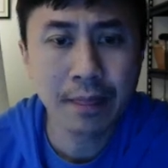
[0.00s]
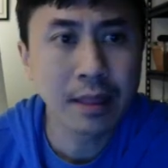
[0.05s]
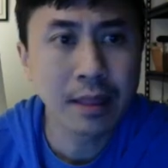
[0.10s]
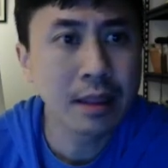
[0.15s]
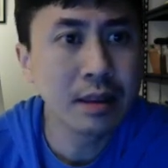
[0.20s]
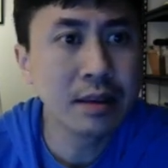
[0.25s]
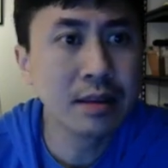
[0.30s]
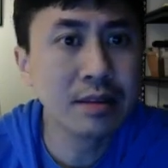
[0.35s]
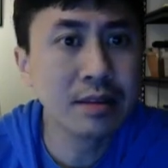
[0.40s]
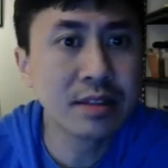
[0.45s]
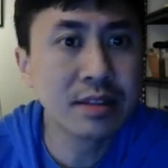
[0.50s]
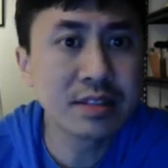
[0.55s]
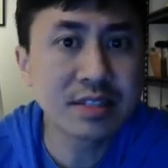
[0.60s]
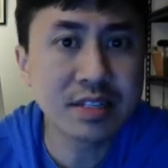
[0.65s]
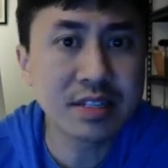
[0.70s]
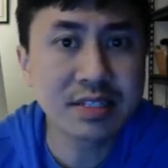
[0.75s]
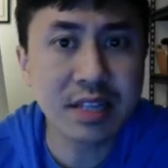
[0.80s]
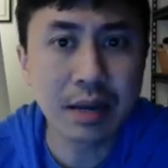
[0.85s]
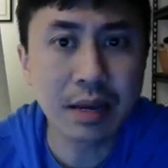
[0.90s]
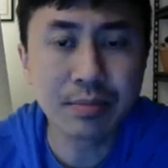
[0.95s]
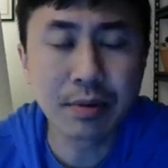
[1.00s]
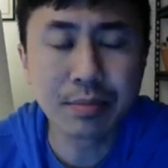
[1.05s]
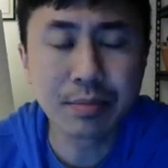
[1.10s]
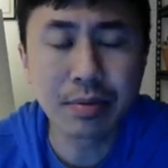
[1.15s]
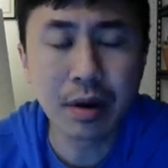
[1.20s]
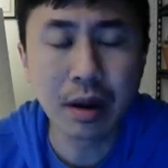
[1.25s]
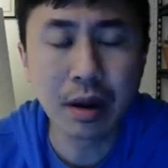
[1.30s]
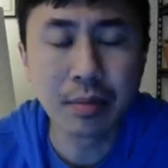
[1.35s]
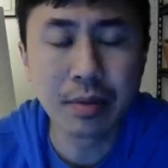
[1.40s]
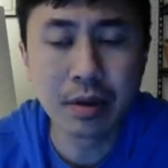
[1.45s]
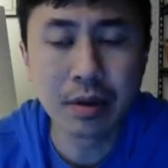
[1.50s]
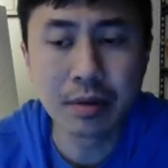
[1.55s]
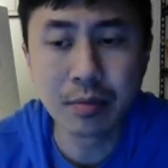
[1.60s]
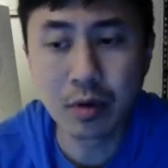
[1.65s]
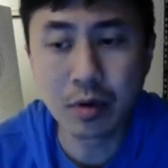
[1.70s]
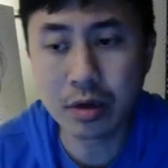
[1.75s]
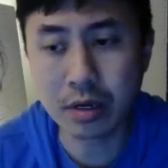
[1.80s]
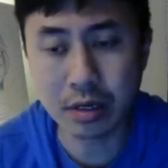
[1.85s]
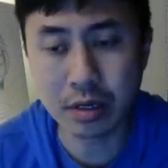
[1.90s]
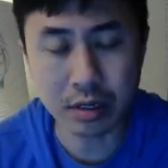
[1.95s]
In this example problem, we're
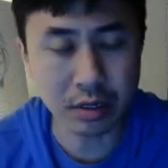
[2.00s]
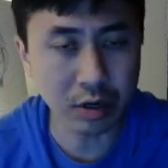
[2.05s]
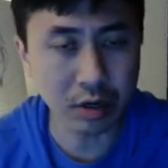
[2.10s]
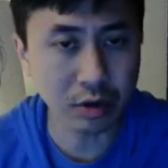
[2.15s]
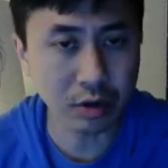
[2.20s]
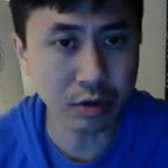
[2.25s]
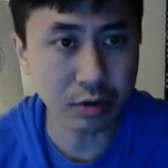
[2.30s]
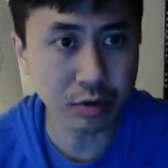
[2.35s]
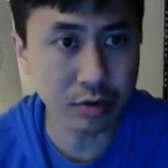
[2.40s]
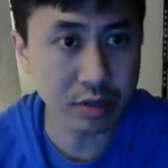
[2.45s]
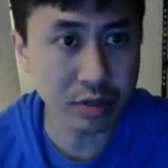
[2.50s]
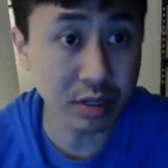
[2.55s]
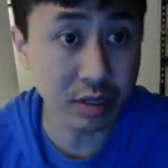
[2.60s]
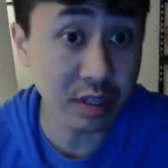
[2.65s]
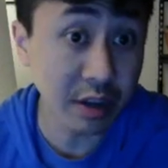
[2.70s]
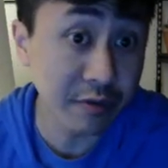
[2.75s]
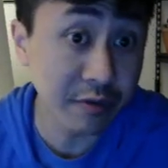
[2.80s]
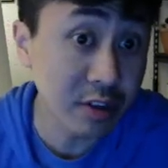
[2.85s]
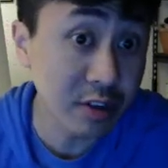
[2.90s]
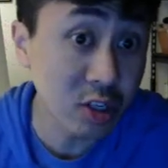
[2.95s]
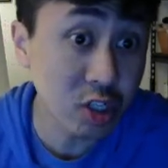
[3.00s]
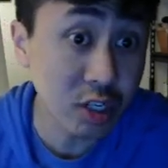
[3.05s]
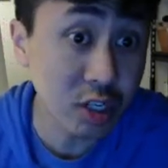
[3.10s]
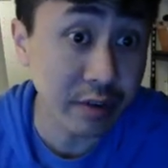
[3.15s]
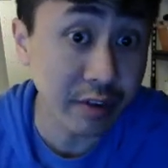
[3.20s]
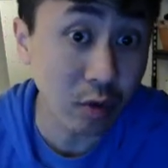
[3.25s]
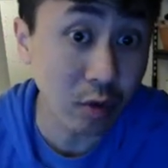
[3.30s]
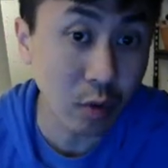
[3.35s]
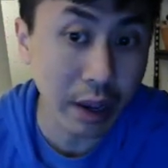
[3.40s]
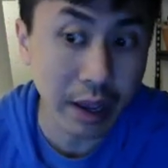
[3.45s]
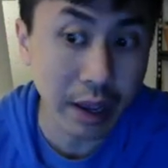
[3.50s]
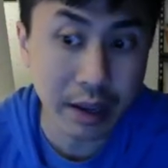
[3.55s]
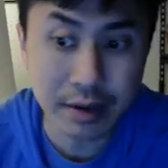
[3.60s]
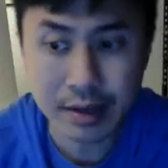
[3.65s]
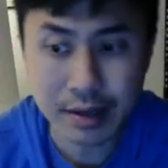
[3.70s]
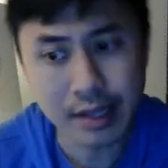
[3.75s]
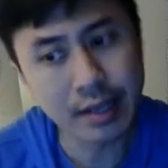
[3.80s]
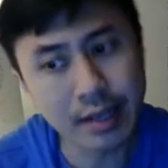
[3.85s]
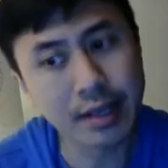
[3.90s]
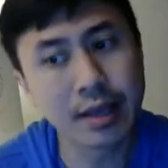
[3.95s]
going to go through the definition of a rad
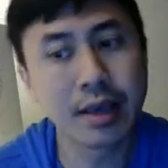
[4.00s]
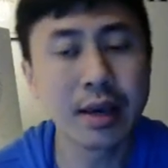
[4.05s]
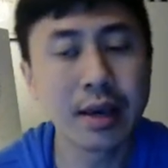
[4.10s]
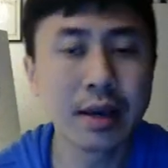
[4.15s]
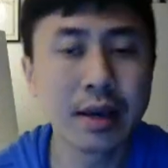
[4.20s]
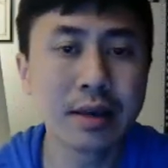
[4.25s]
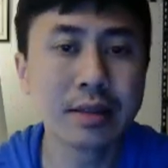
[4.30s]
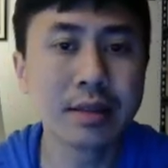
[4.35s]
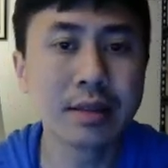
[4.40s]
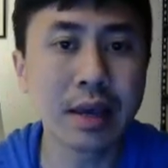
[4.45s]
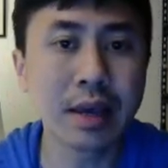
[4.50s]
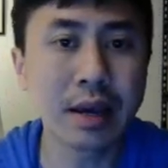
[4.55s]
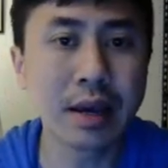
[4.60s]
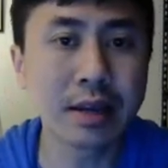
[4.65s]
and that